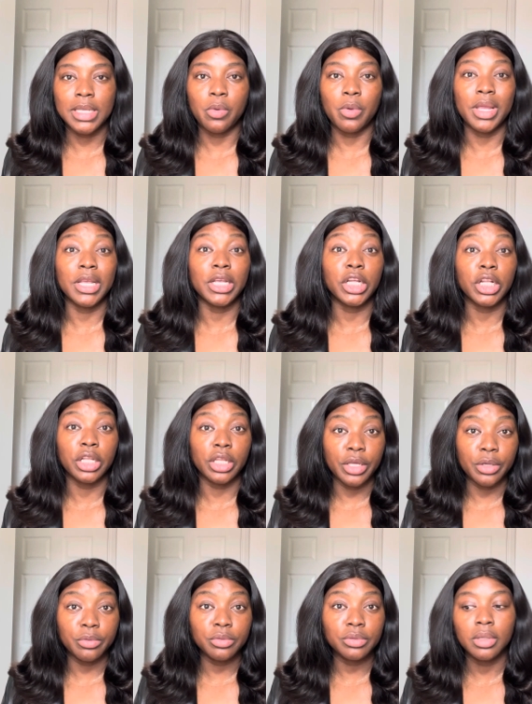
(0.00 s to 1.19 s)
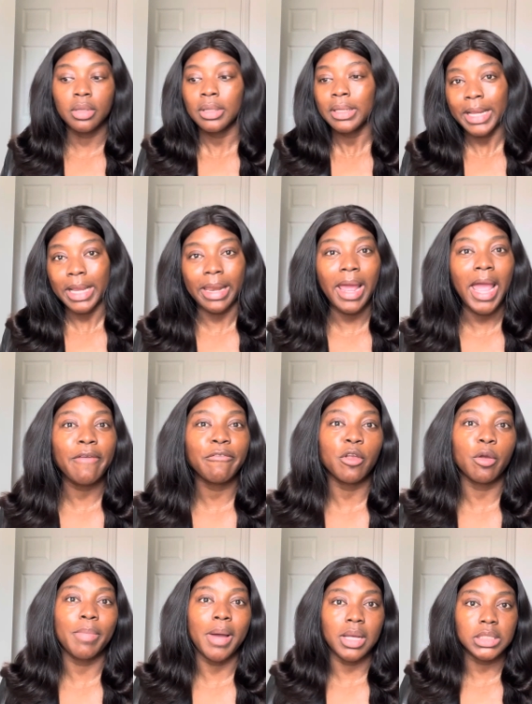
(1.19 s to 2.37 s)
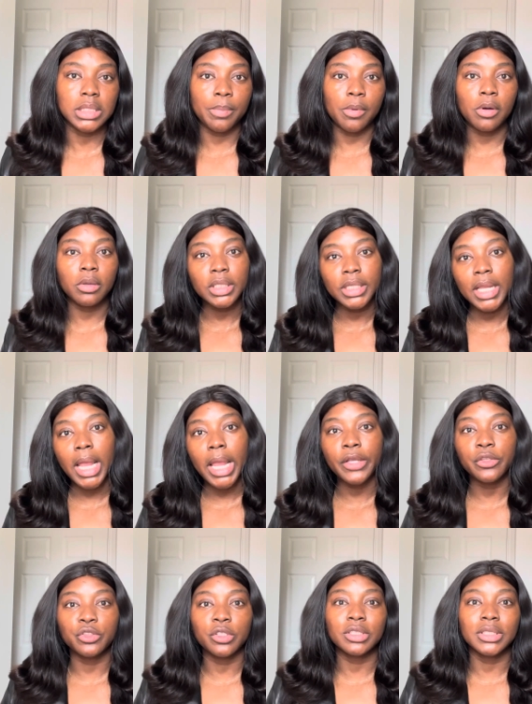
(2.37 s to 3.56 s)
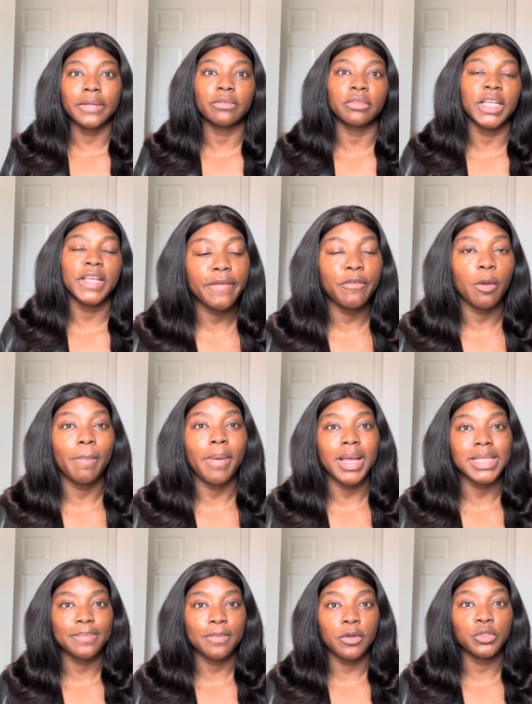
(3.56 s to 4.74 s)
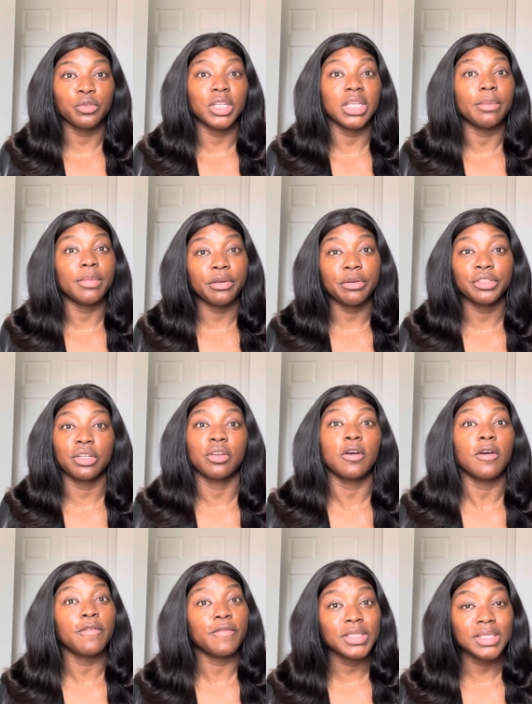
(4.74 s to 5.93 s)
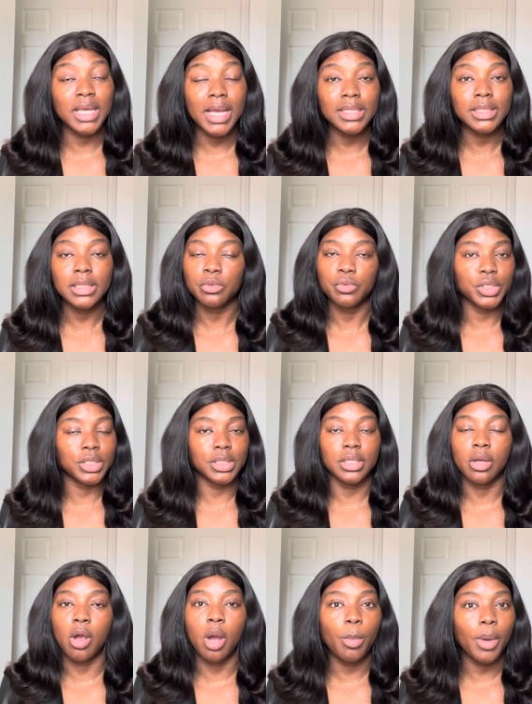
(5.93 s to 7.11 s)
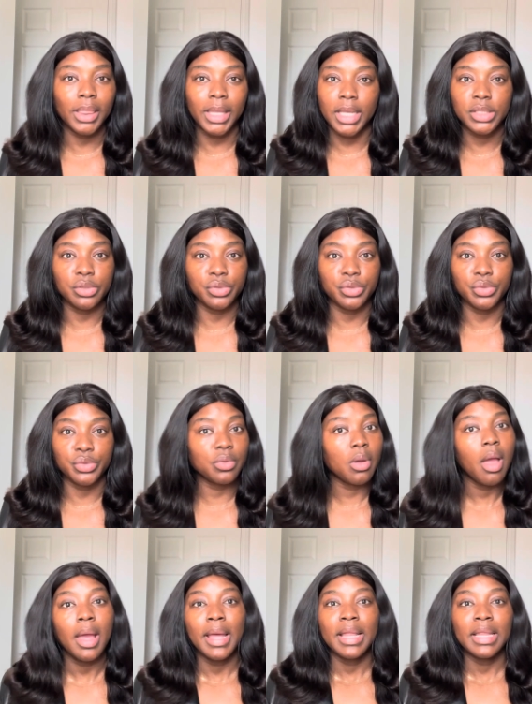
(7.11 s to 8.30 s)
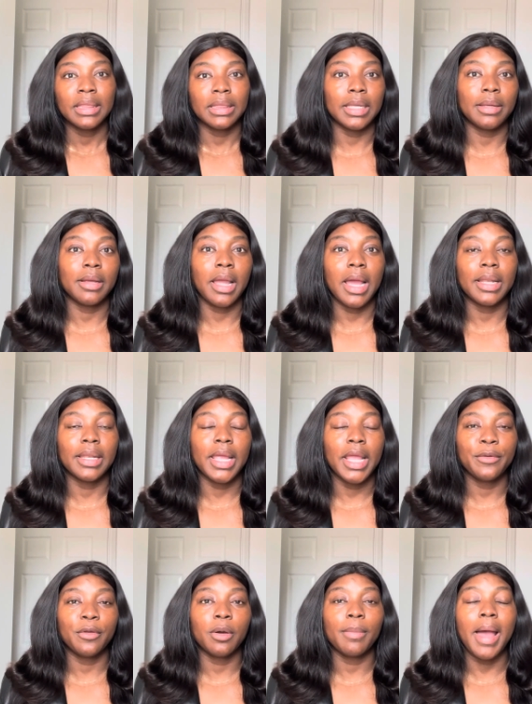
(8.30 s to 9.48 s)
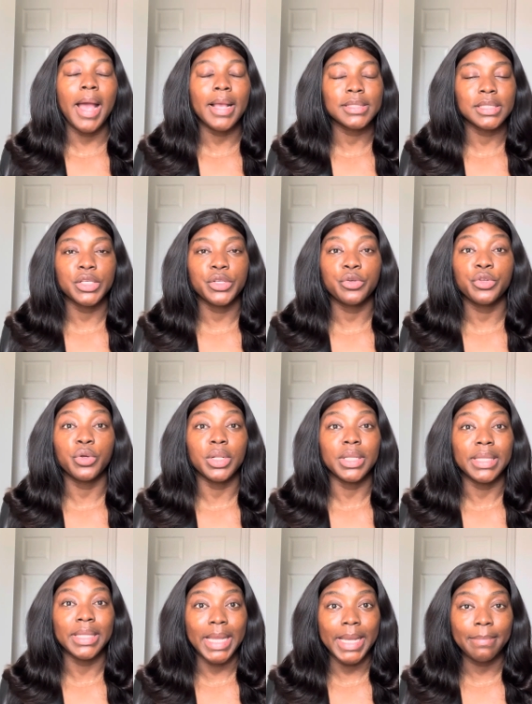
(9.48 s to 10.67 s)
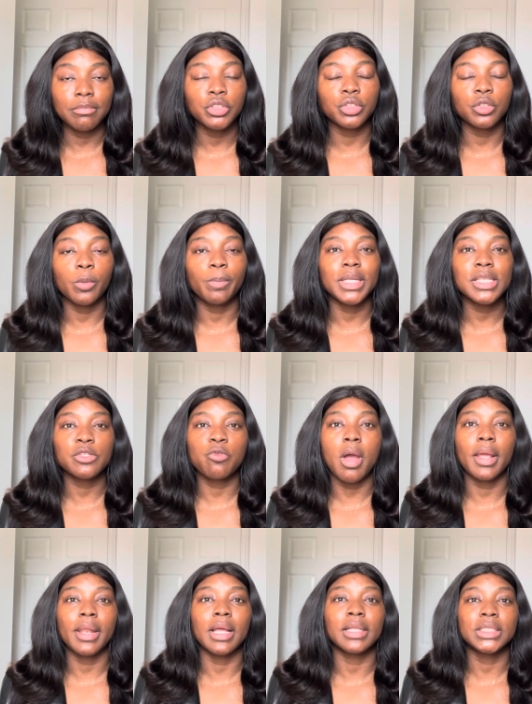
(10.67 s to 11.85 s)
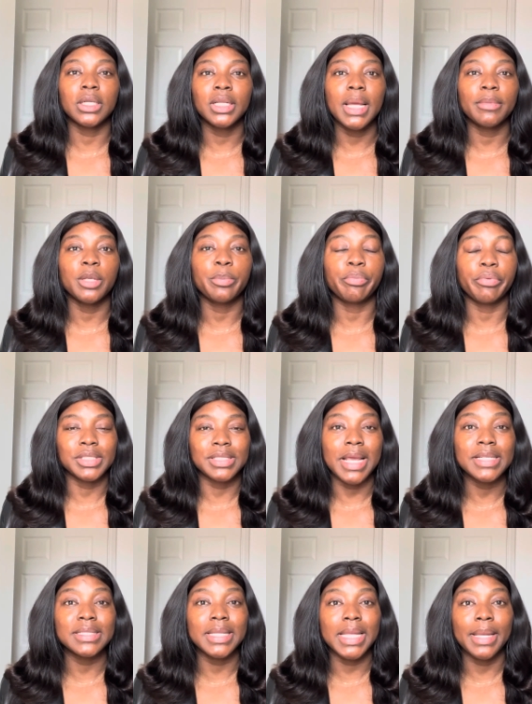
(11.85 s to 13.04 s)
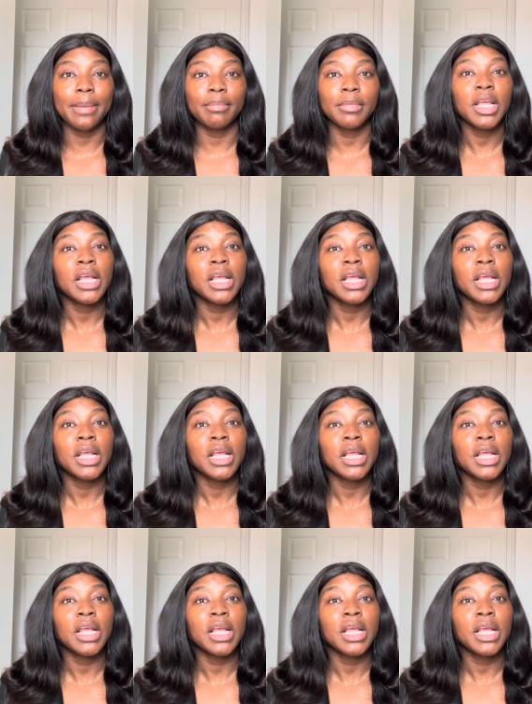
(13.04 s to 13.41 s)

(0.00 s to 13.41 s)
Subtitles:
you include, can I have your passport? Here you just have to give your passport to the immigration officers, which is a common thing to do. They can end up asking you your name, so please go ahead and tell them the precise name